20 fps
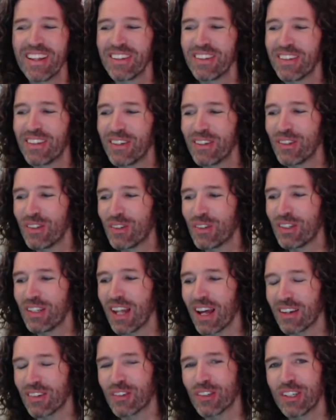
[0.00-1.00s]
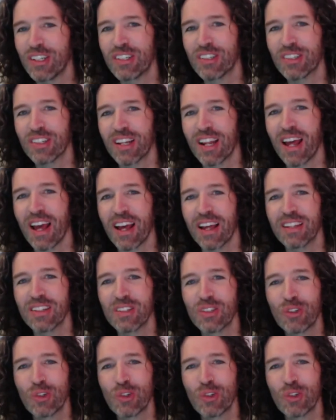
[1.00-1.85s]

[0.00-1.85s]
those that tradition has